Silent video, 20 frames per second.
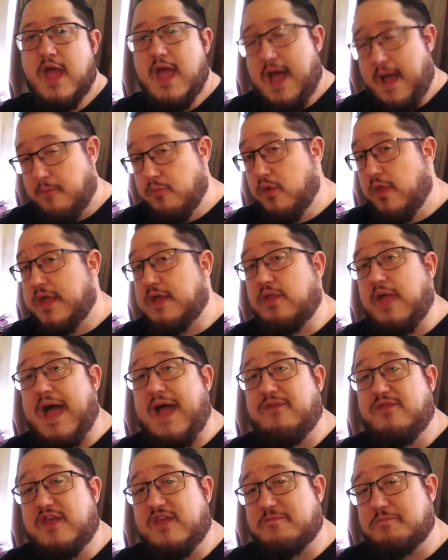I'm really
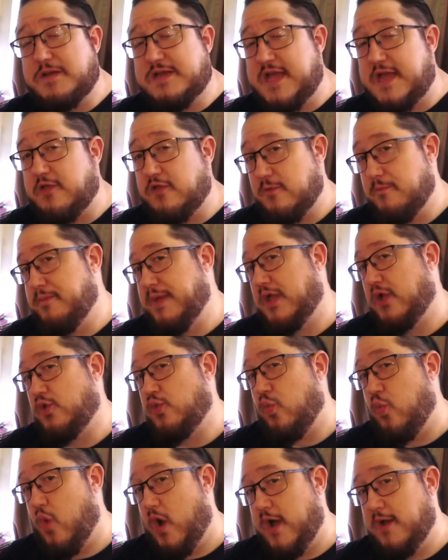glad this particular
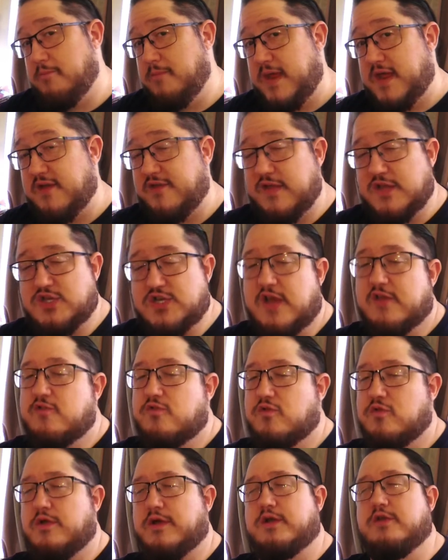build won because it
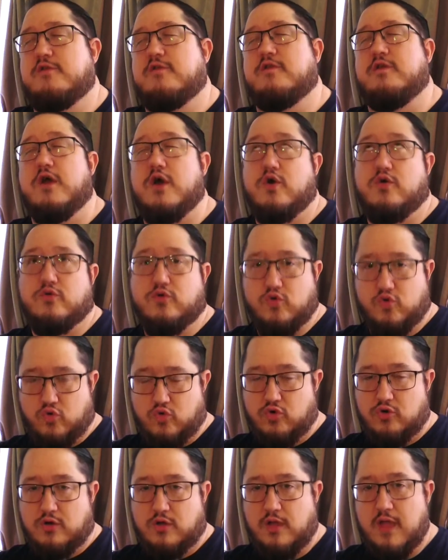just looked so
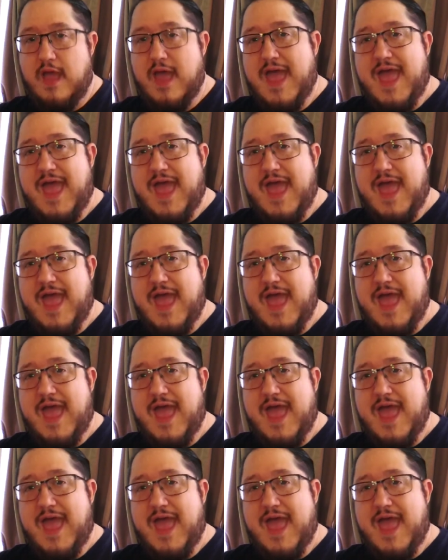cool,